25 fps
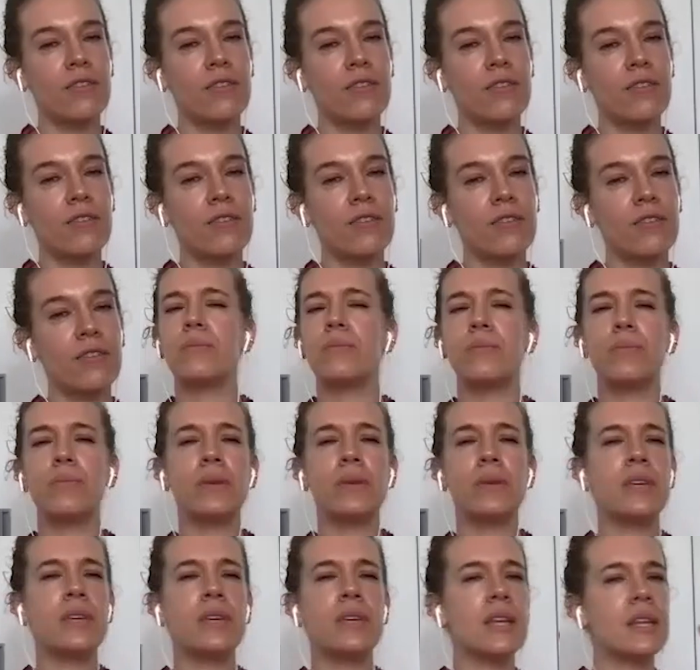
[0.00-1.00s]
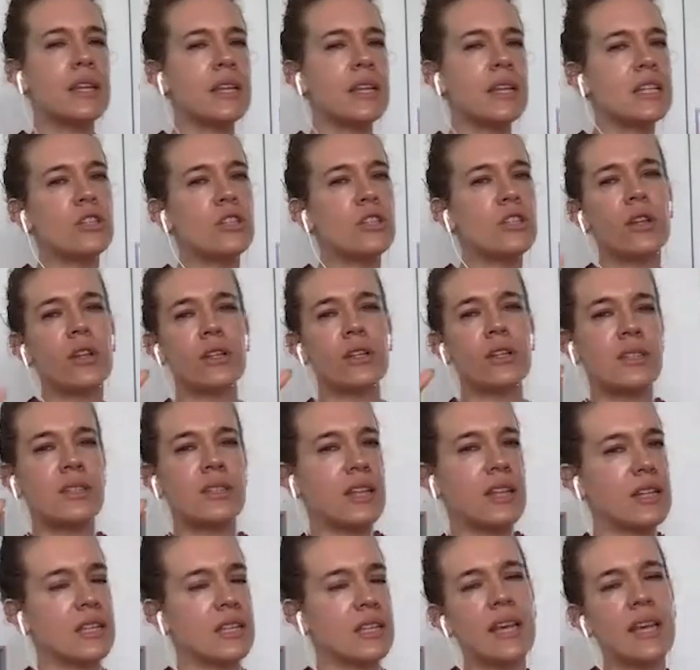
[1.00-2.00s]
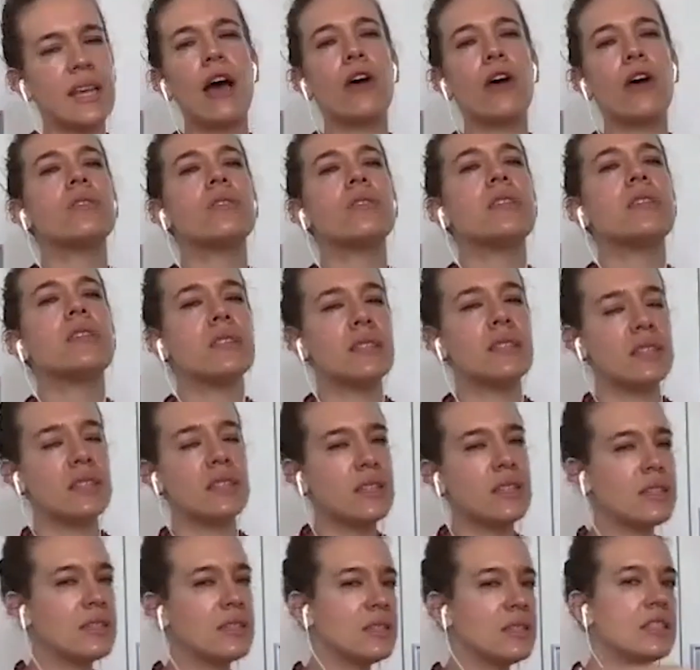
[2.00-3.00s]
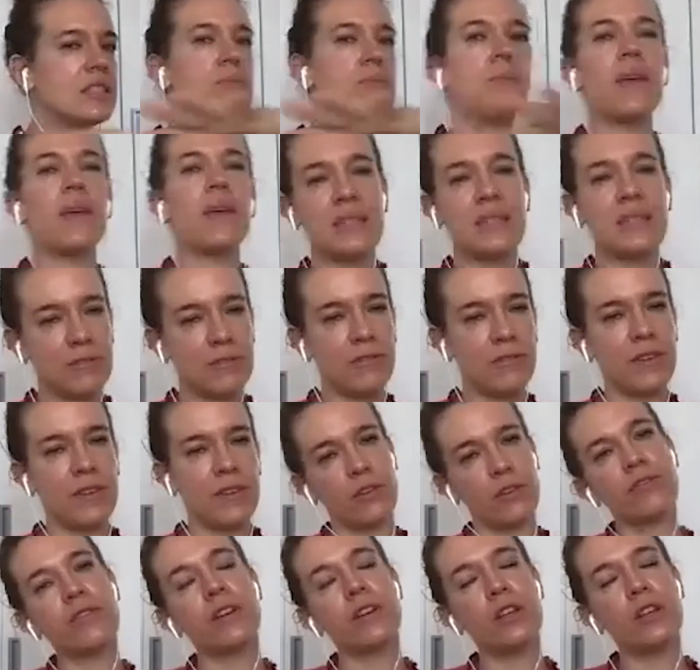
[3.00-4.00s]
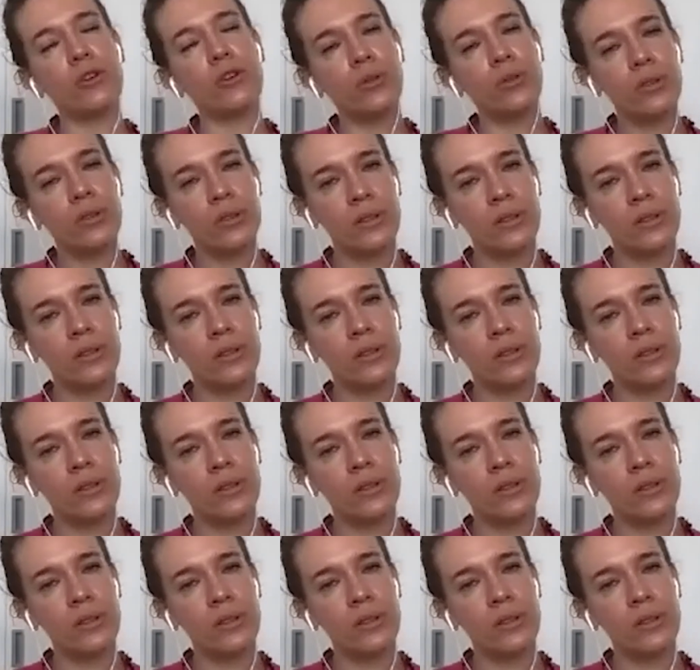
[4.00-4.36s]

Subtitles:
Just beginning to understand, like, how does this space feel for you?